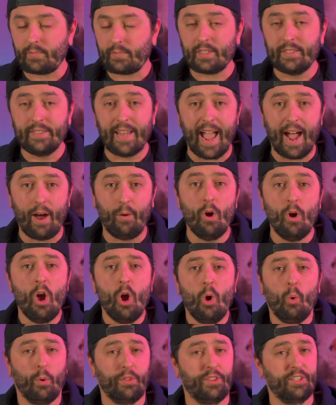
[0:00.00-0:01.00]
Now,
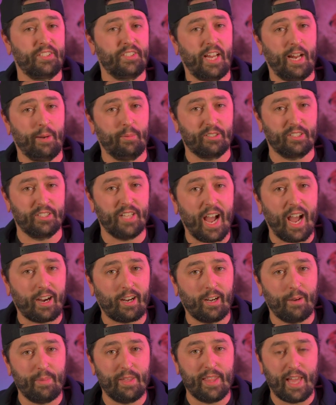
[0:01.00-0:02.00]
what this camera is not
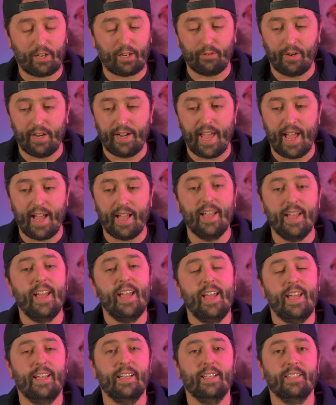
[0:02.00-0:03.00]
going to be that great at
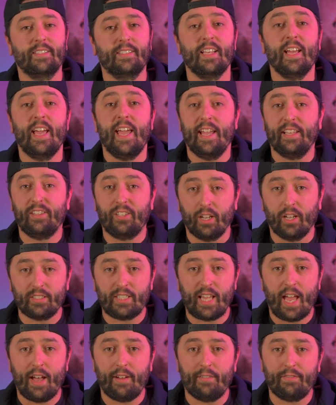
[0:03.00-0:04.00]
is it does
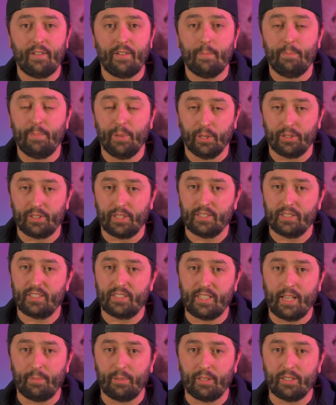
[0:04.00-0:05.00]
have built-in
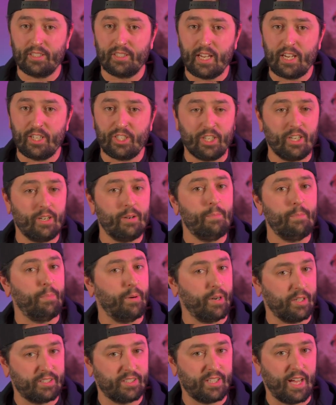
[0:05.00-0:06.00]
stabilization,
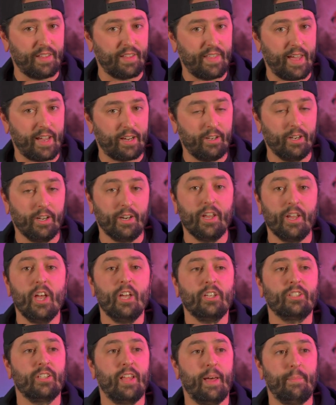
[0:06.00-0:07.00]
but it's not that good.
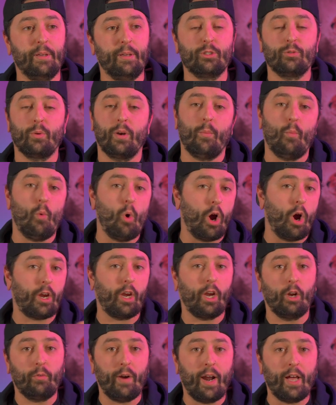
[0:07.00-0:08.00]
So that means when I'm
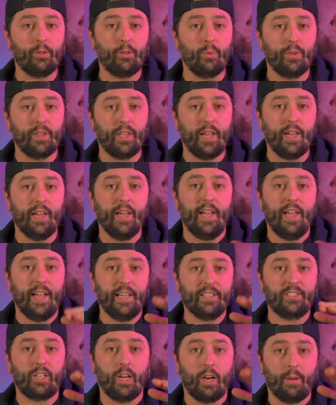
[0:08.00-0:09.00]
walking around with it,
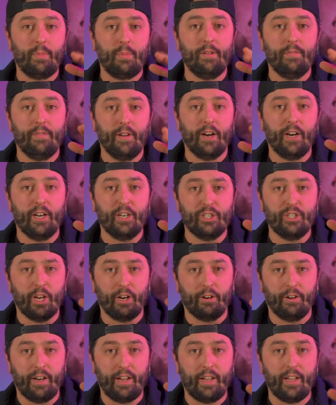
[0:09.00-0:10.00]
it's going to be very
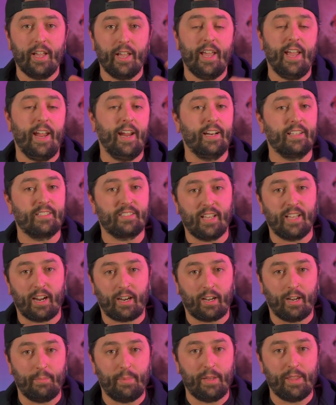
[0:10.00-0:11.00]
jittery, and it's not
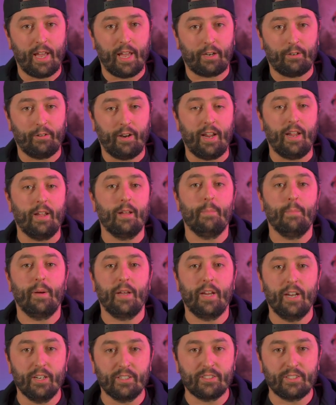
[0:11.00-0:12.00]
going to be that great. But
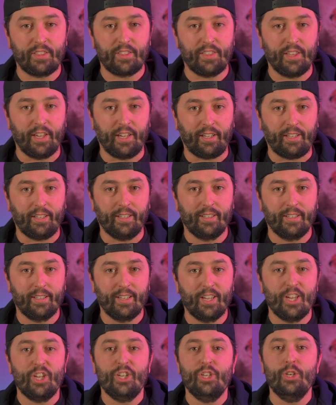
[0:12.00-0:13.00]
here's the thing.
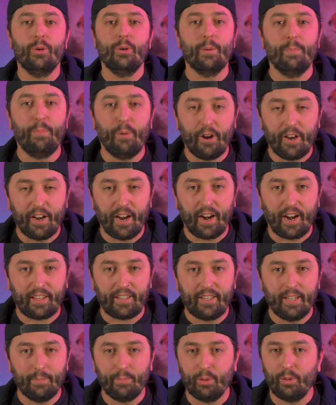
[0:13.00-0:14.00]
You can put it on a
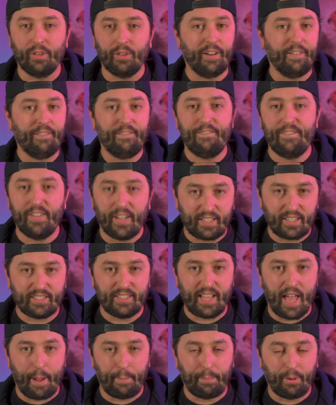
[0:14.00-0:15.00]
gimbal and fix
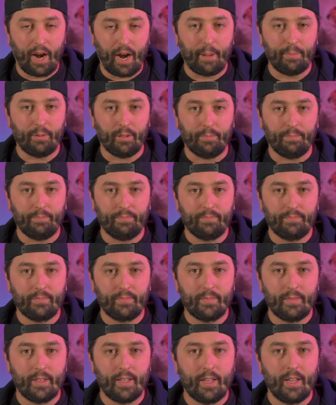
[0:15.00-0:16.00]
that
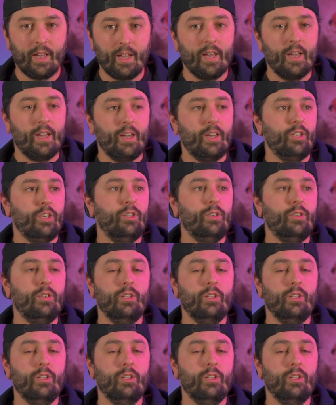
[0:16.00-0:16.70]
problem.